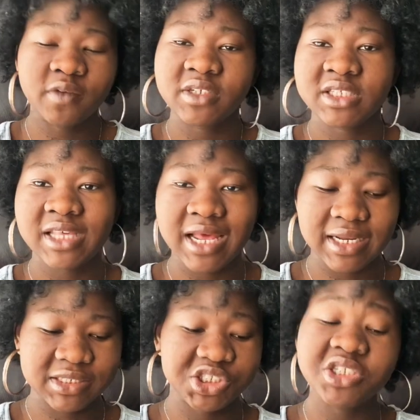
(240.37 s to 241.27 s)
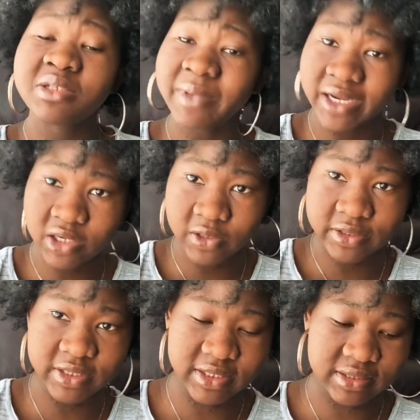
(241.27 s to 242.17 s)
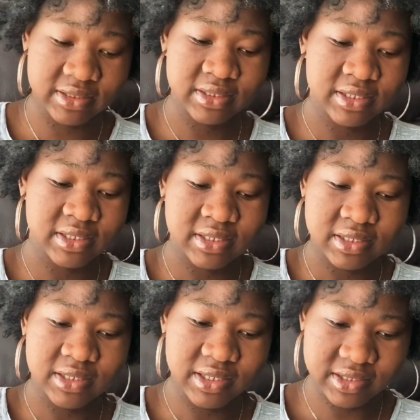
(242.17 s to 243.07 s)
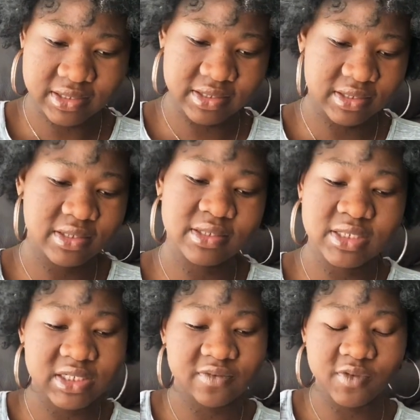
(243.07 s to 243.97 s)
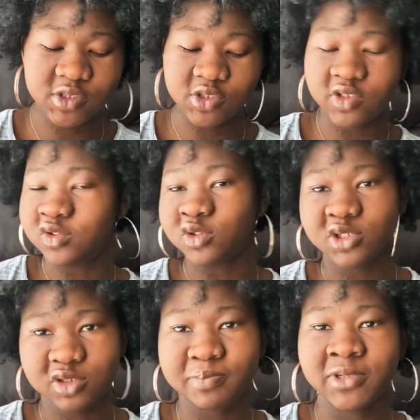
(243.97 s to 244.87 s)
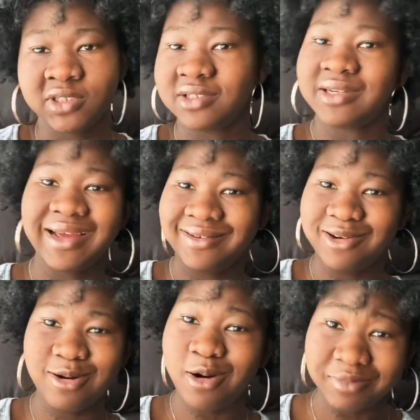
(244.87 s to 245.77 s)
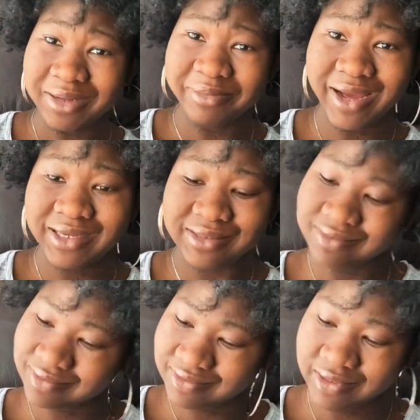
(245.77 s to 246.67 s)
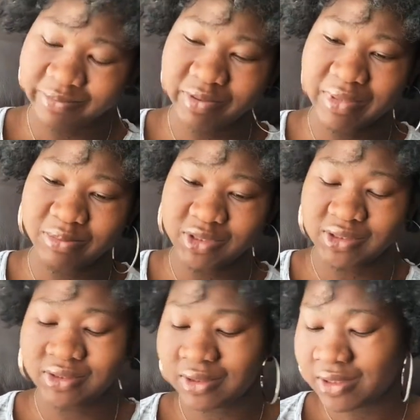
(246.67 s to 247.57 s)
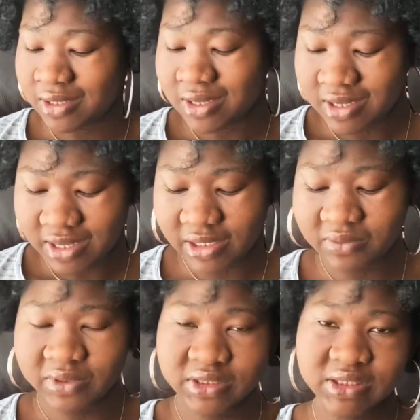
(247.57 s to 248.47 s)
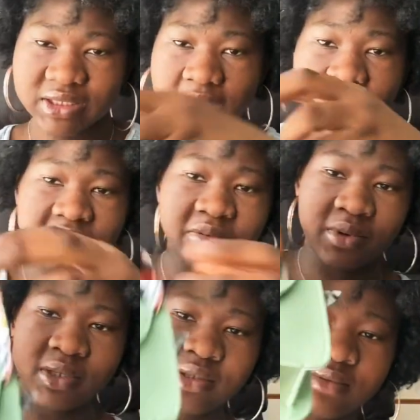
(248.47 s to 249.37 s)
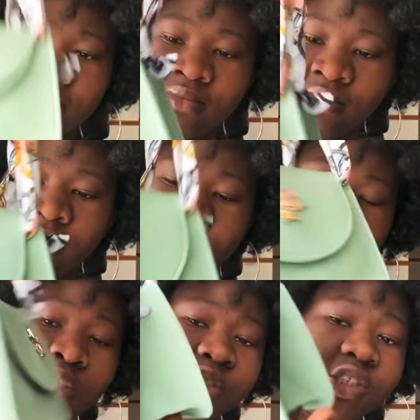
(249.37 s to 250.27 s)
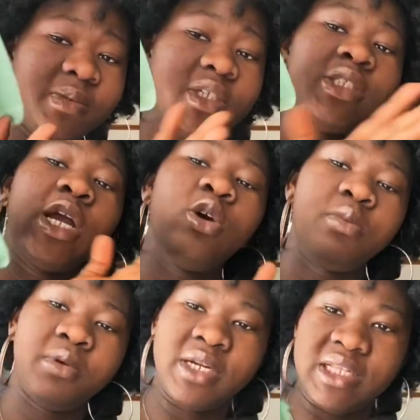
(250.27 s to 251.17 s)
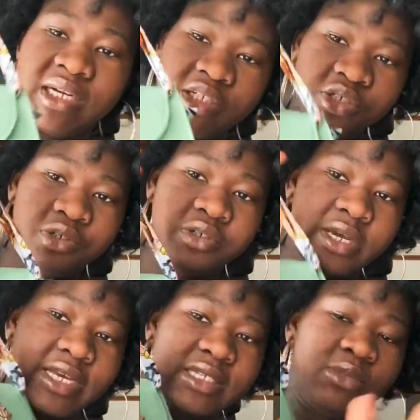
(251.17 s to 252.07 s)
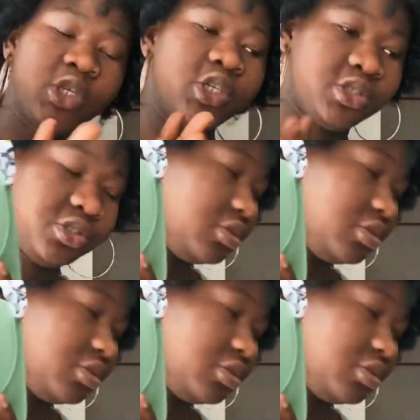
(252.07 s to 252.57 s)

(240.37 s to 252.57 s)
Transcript: seller. She's my cousin, and this video is not sponsored. I got all my bag with my money. Anyways, this is another one. Just because I opened it and I show you guys, I'm not gonna show